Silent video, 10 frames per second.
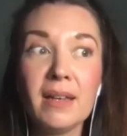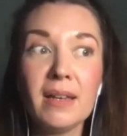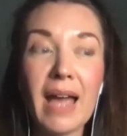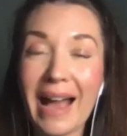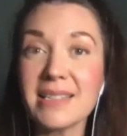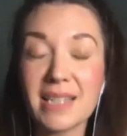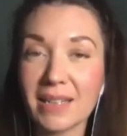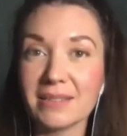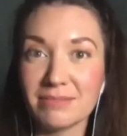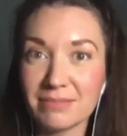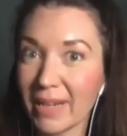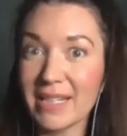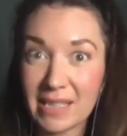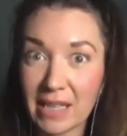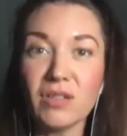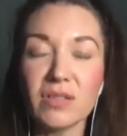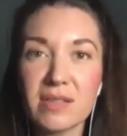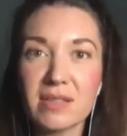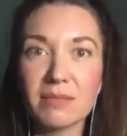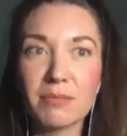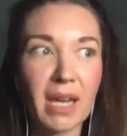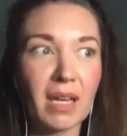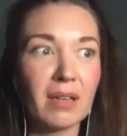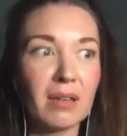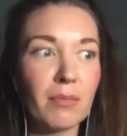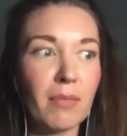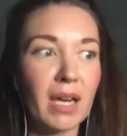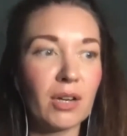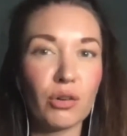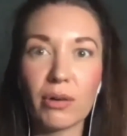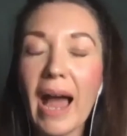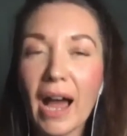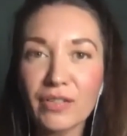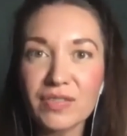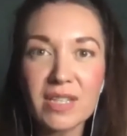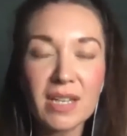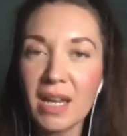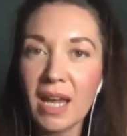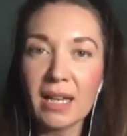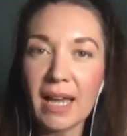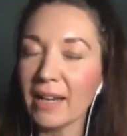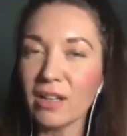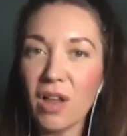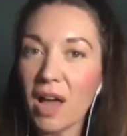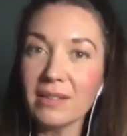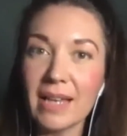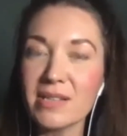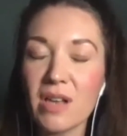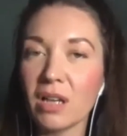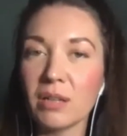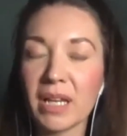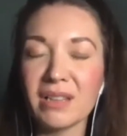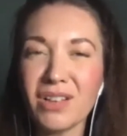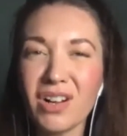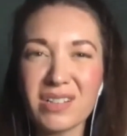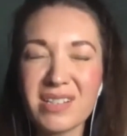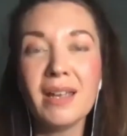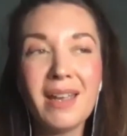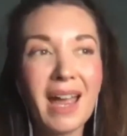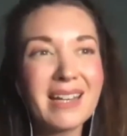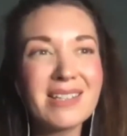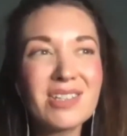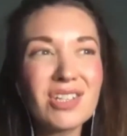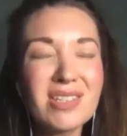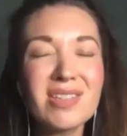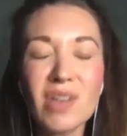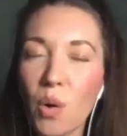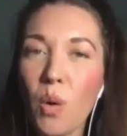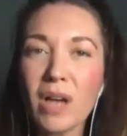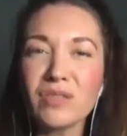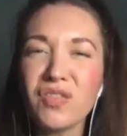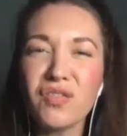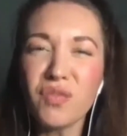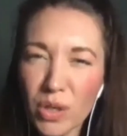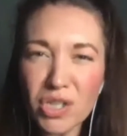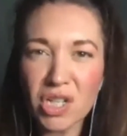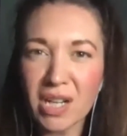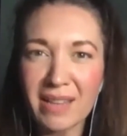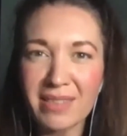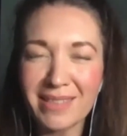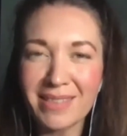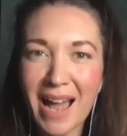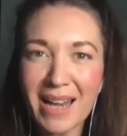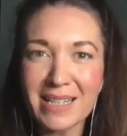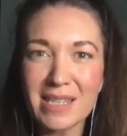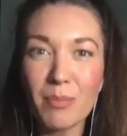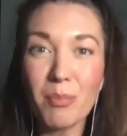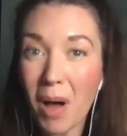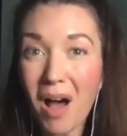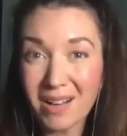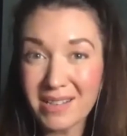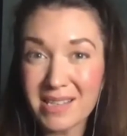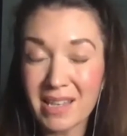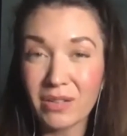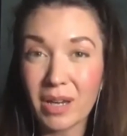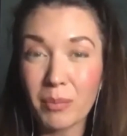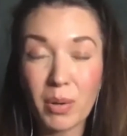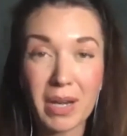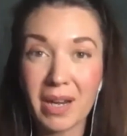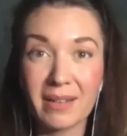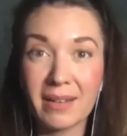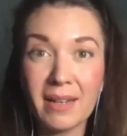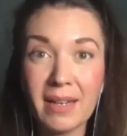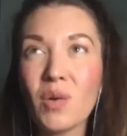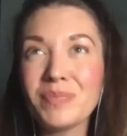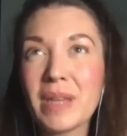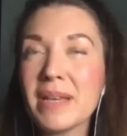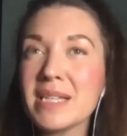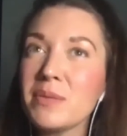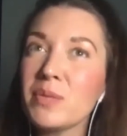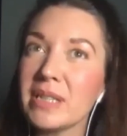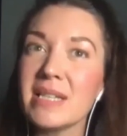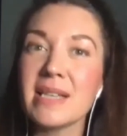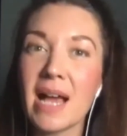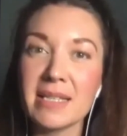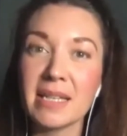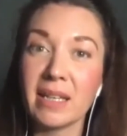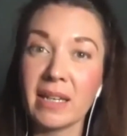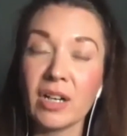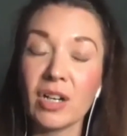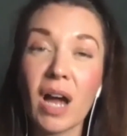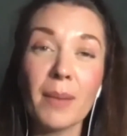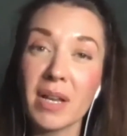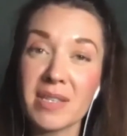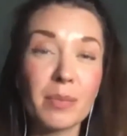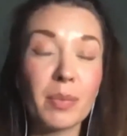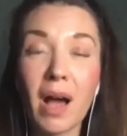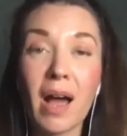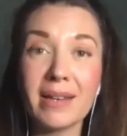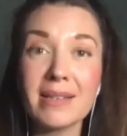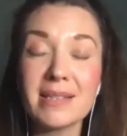acting, my skills, my craft, and a lot less on my looks. And it's just so unfortunate that that is the box that you get put in. That makes me really sad to hear. I'm not surprised.